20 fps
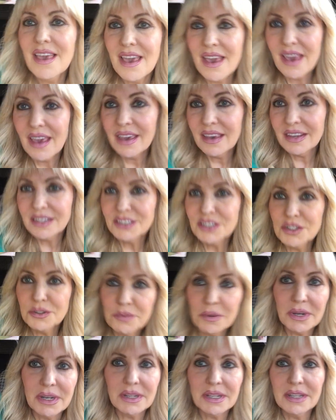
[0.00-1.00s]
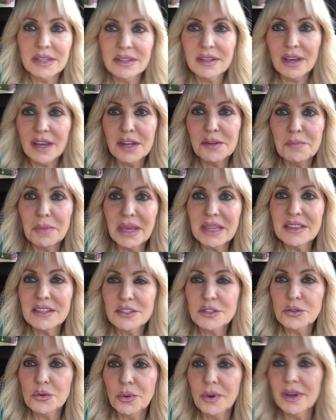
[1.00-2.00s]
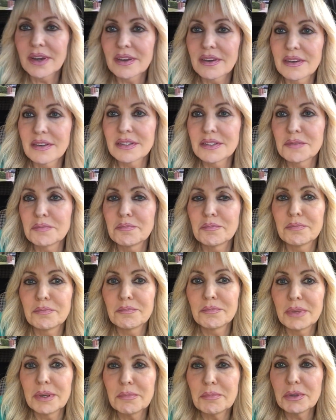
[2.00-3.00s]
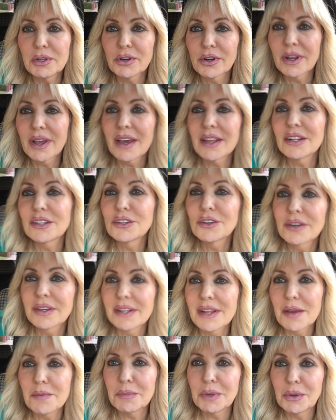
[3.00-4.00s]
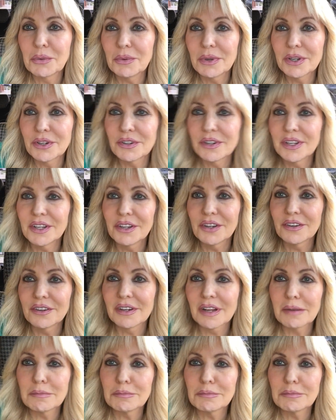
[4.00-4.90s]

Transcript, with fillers: Hey, I just want to kind of make this quick because people are kind of looking at me weird here and